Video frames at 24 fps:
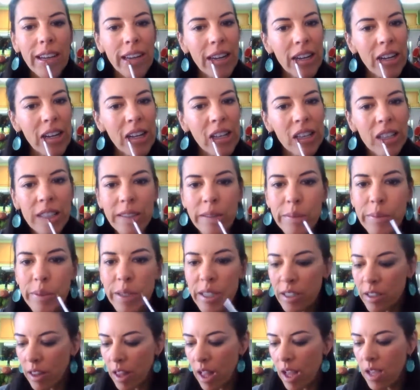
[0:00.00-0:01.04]
And a little bit
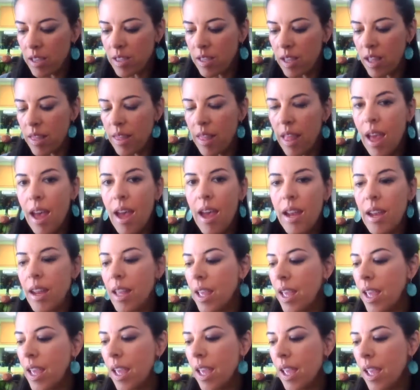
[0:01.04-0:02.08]
of gloss on that,
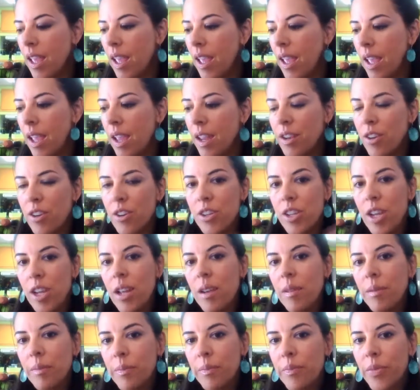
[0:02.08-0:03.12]
and you're
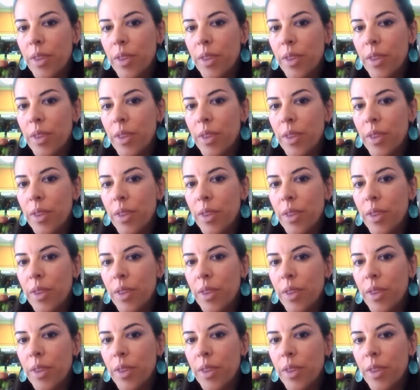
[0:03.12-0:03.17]
done.